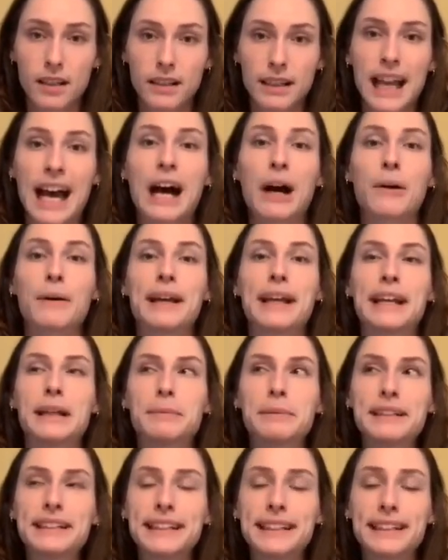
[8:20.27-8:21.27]
Now
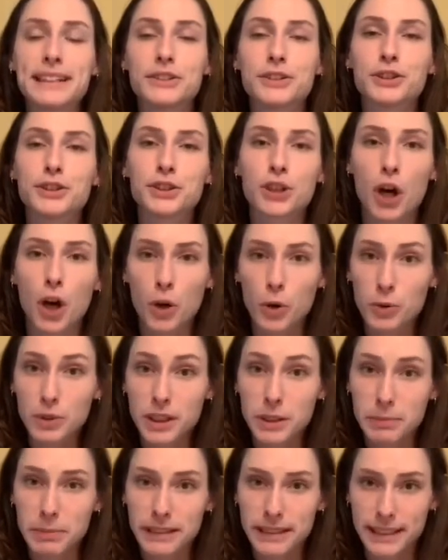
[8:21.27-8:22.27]
ABT is so
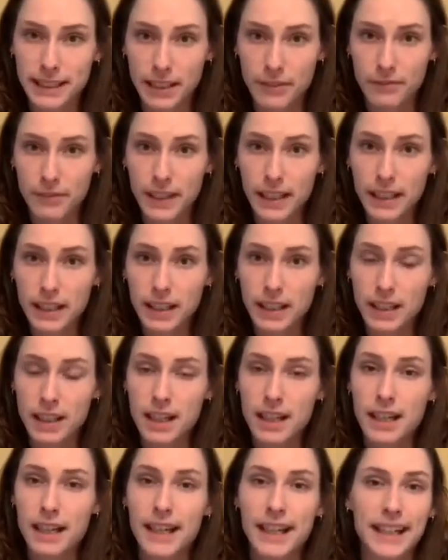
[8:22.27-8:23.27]
specific.
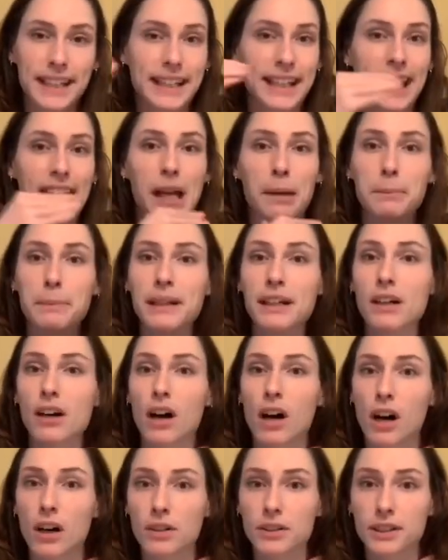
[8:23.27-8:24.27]
It can't be a
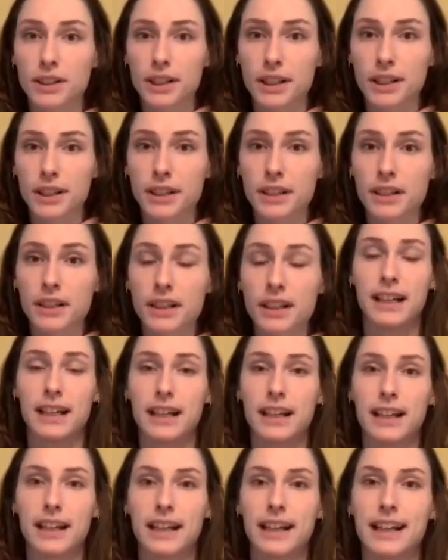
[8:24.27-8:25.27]
halter.
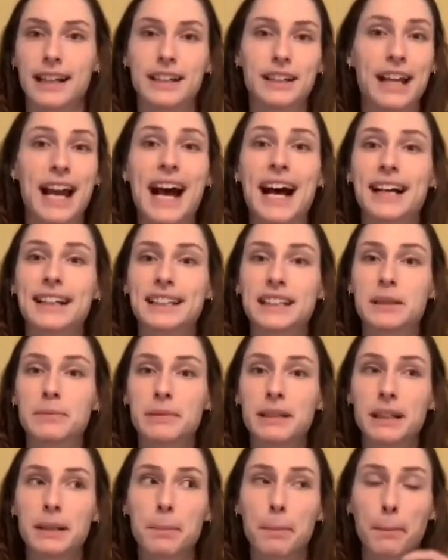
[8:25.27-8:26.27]
It has to
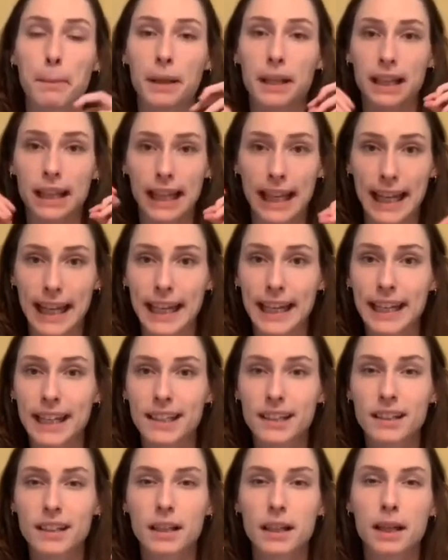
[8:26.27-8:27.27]
be
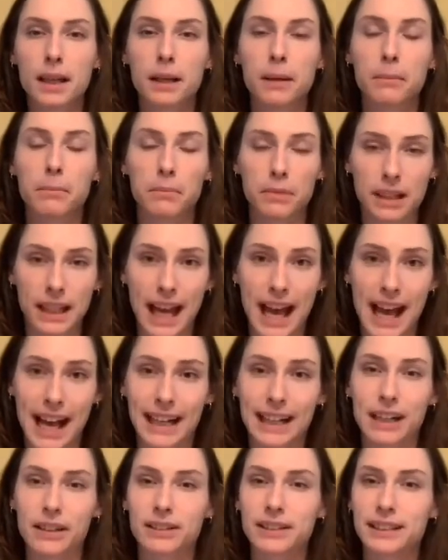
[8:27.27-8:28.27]
plain
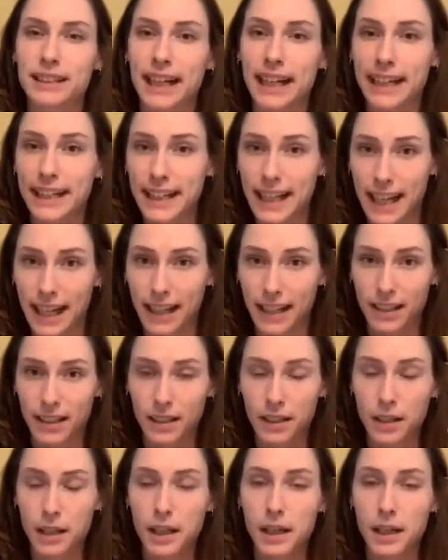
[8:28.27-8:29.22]
black. I'll say it again.